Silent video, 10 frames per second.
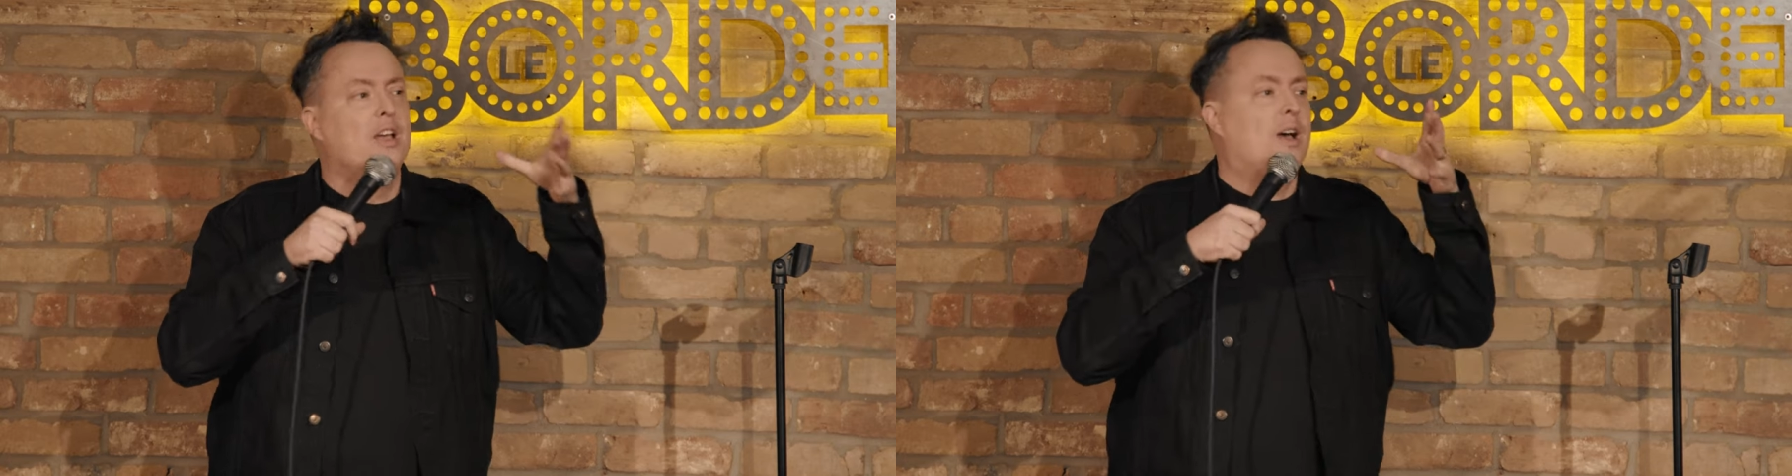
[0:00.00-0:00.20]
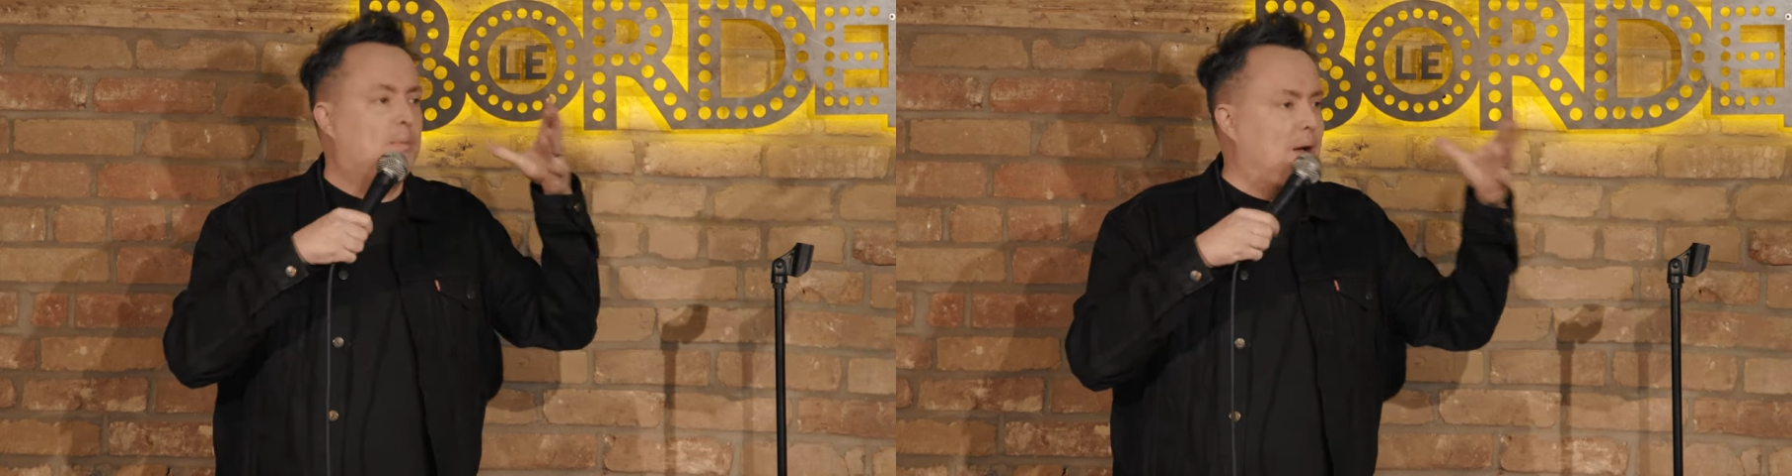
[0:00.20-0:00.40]

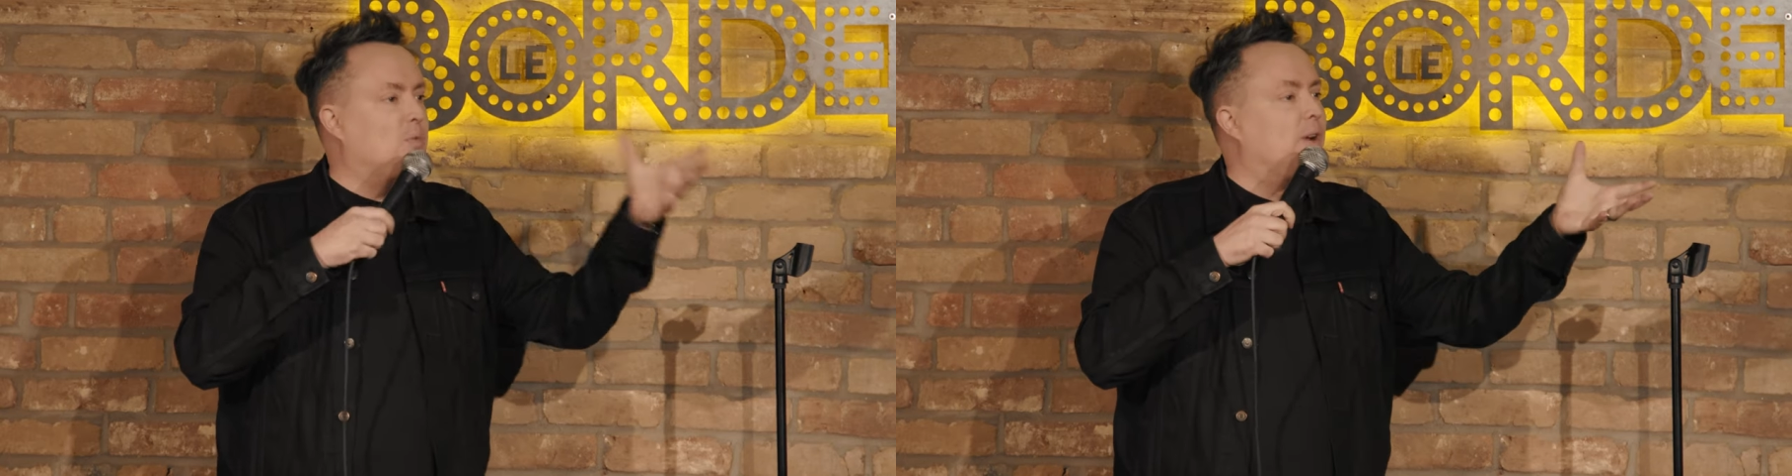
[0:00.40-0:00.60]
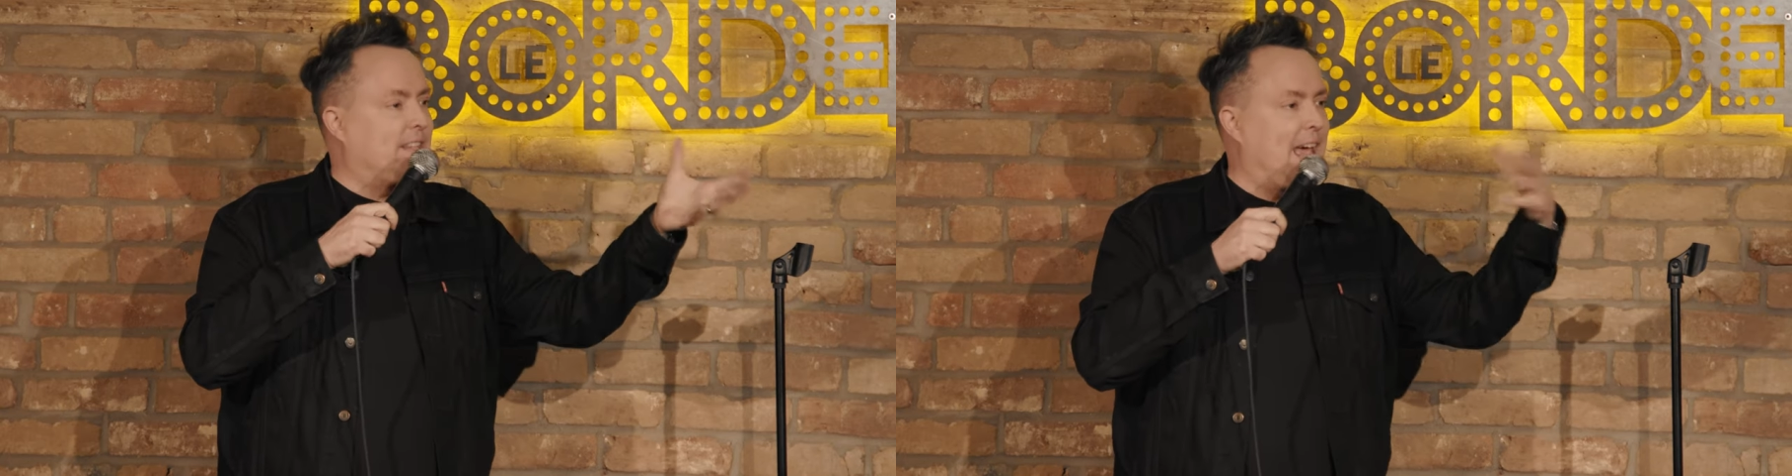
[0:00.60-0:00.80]
about
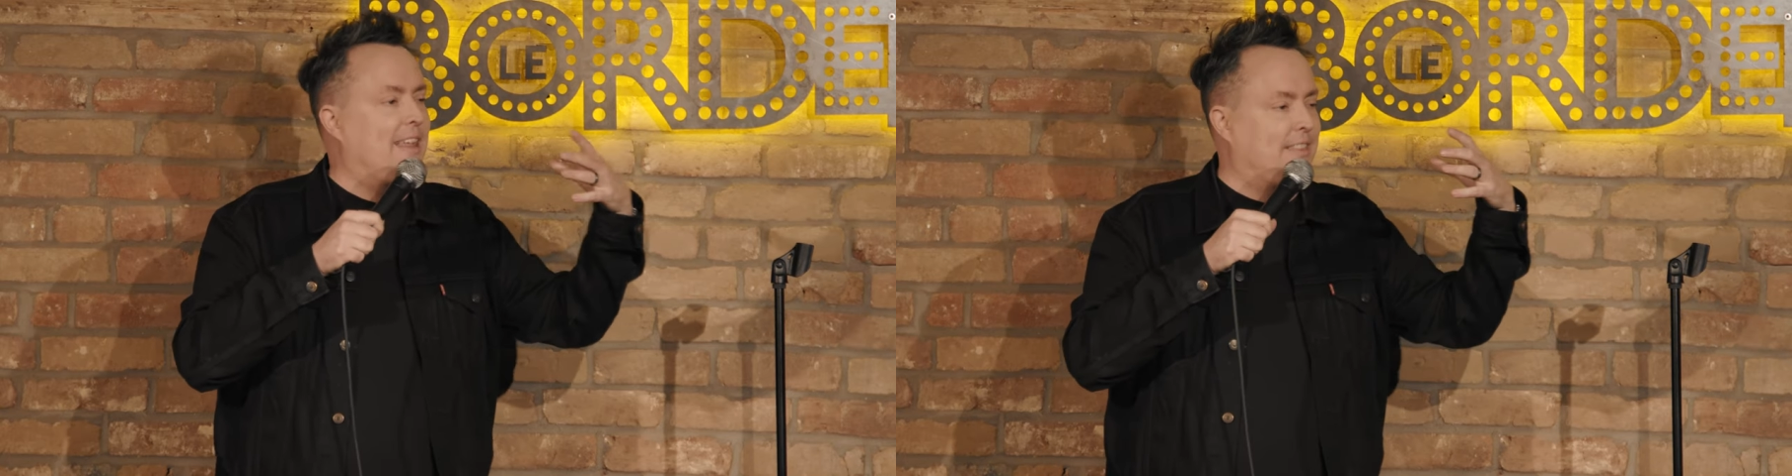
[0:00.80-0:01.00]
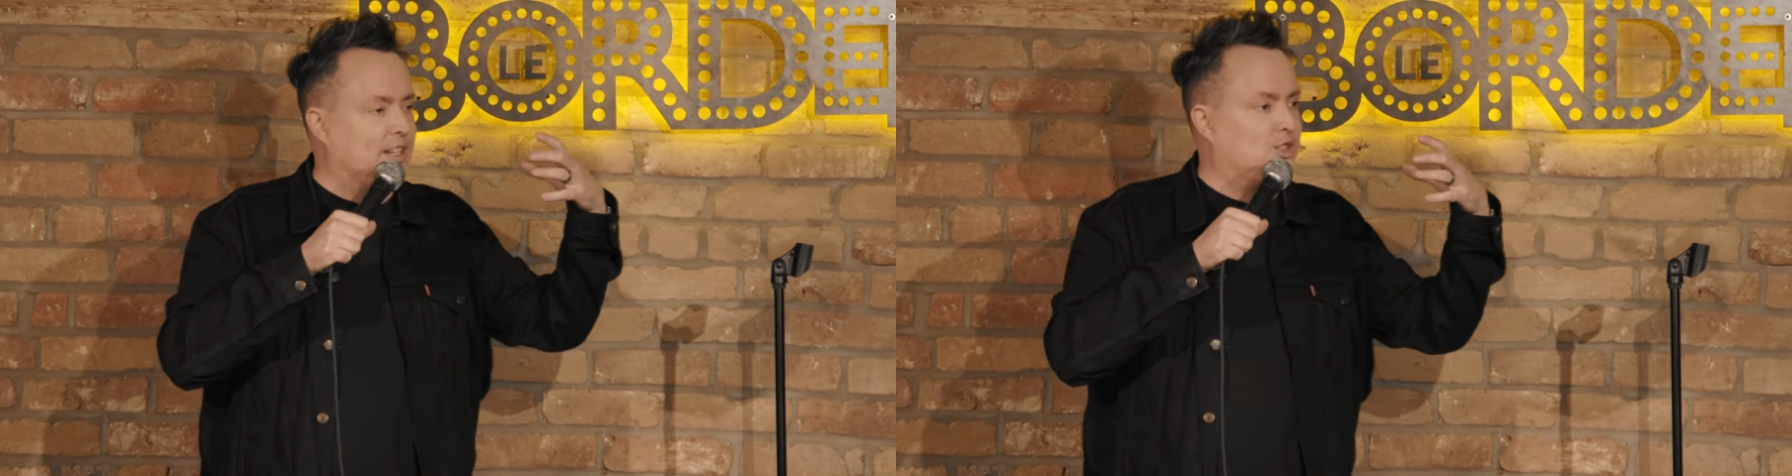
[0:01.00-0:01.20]
what
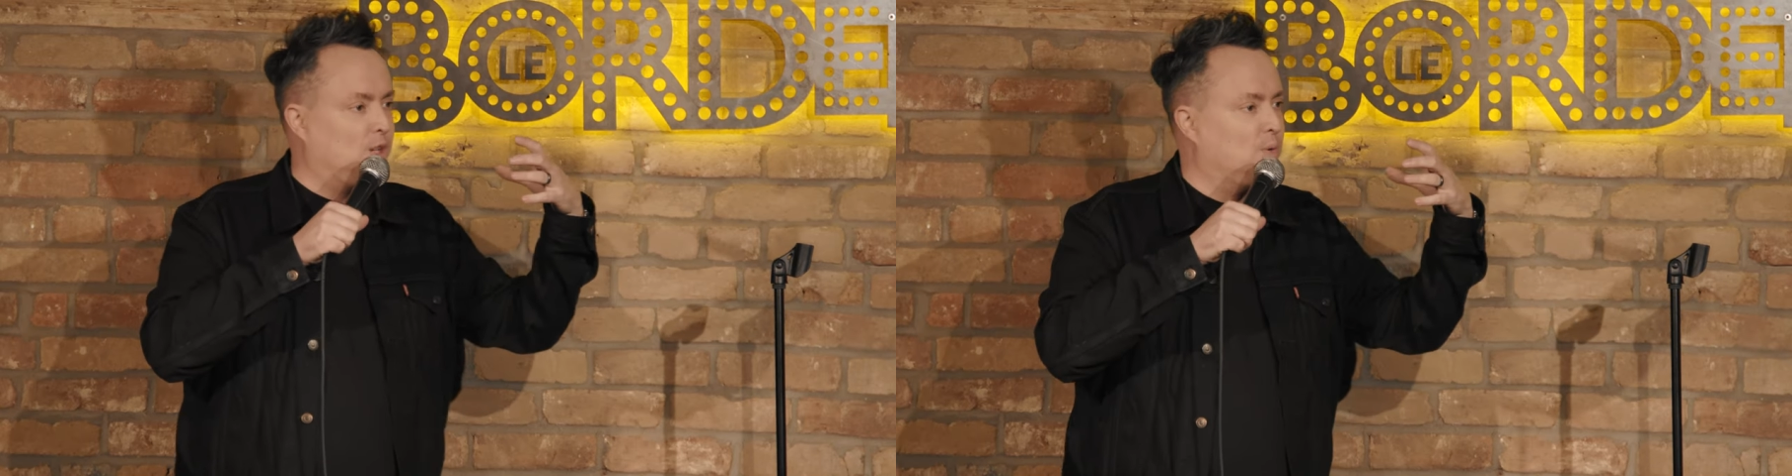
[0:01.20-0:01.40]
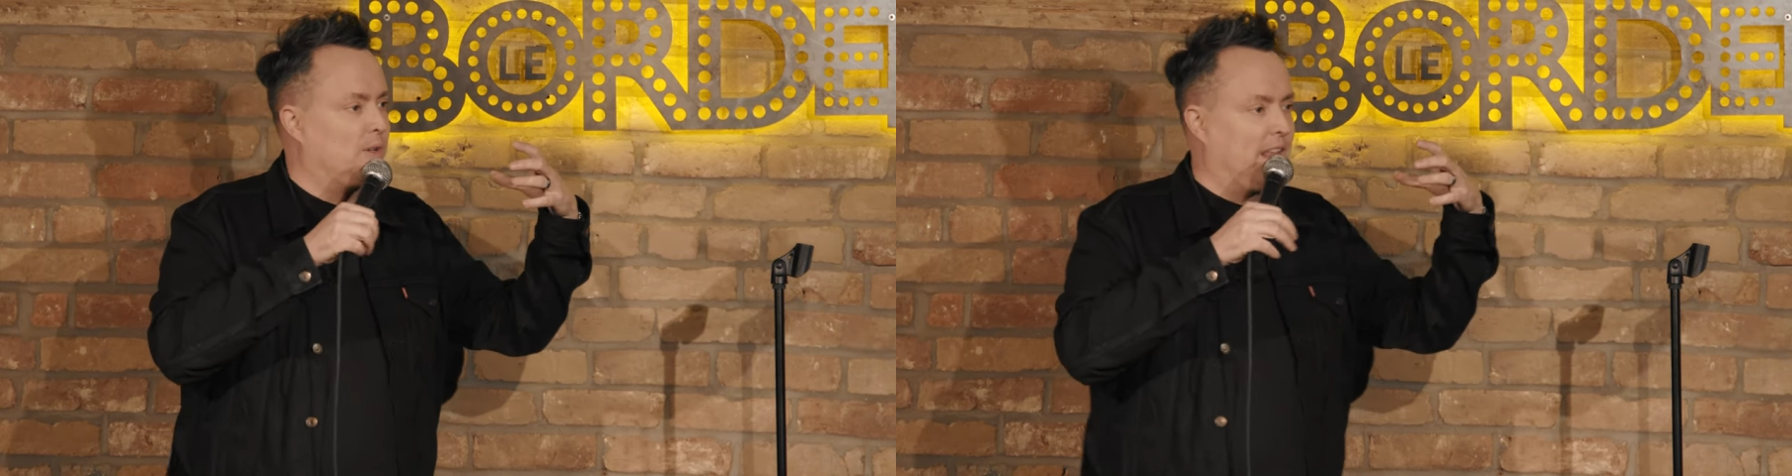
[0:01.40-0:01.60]
Catholics do with